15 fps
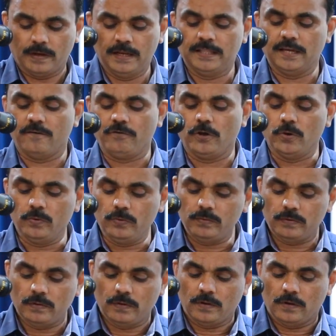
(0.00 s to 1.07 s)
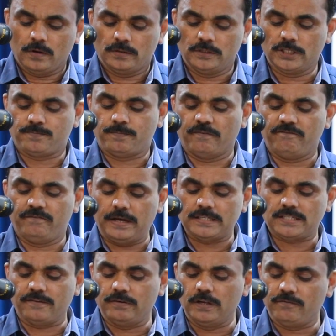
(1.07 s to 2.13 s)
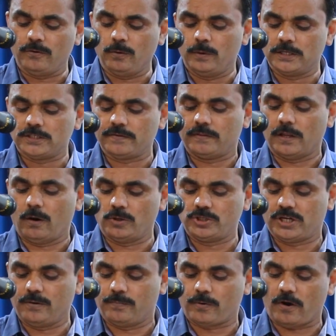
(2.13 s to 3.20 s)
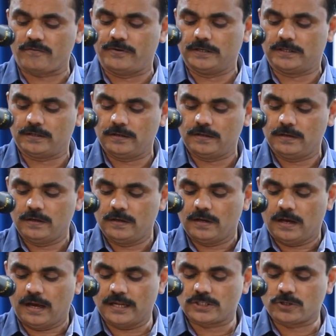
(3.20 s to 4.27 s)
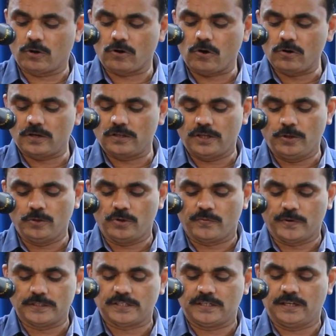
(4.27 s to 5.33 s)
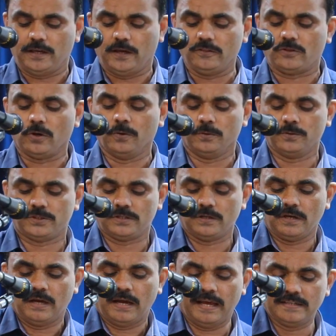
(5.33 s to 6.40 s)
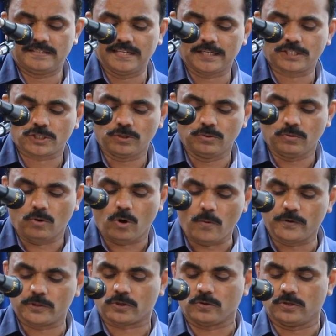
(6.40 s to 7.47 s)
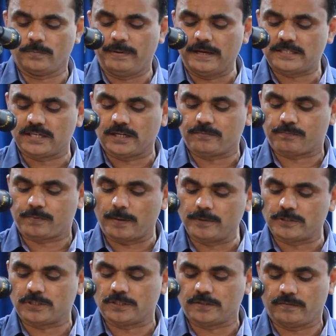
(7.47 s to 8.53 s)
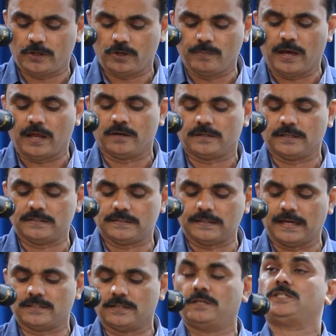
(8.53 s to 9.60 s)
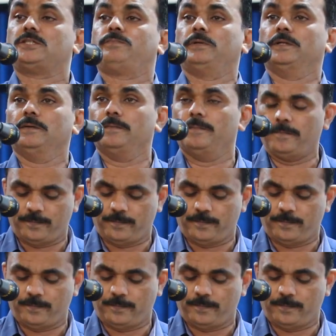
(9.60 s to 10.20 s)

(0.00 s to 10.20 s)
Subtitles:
In their view, this pervasive influence of the logic of profit has corroded the university ethos and seeks to overthrow the basic premises of the humanities as a discipline.